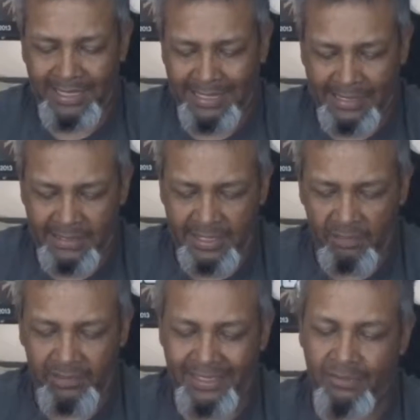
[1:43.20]
It's
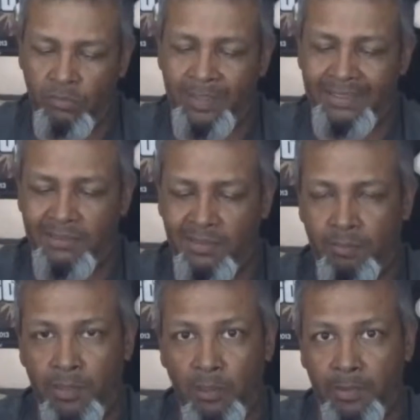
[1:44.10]
held in by this little
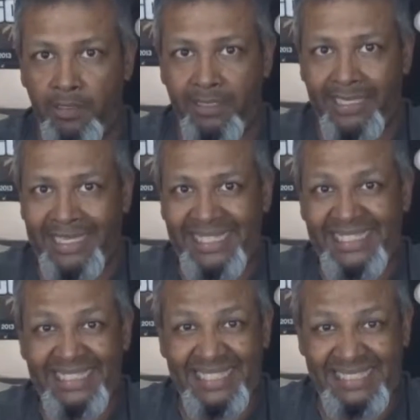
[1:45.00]
ball bearing and it
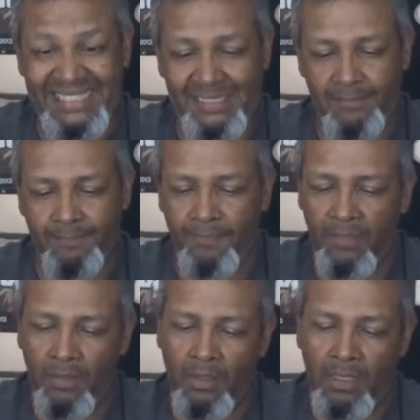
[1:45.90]
clicks in.
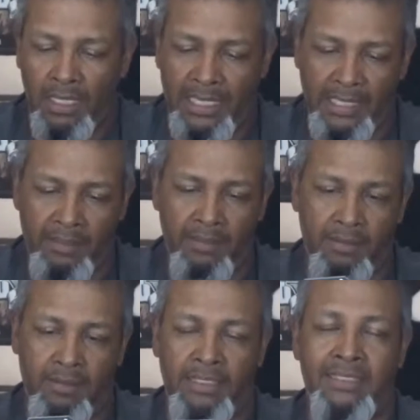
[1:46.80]

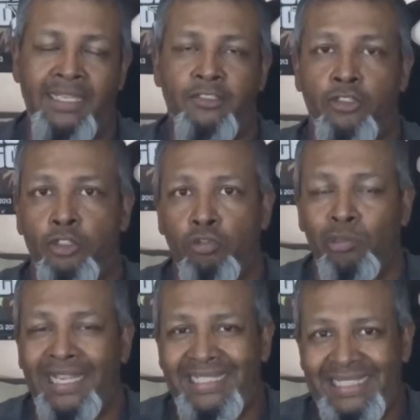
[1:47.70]
It takes two
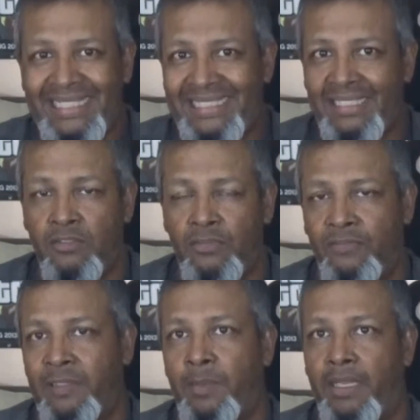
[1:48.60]

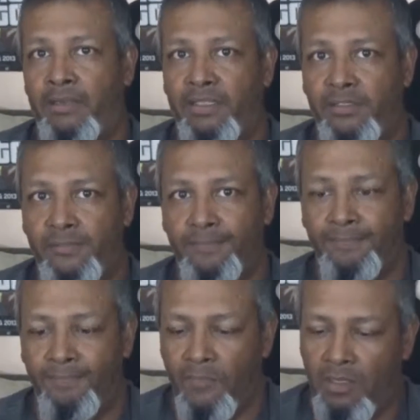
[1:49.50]
18650 batteries.
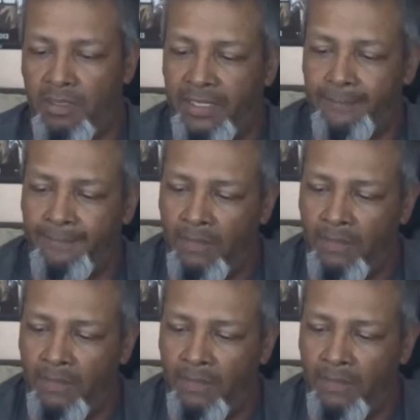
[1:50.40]
Alright?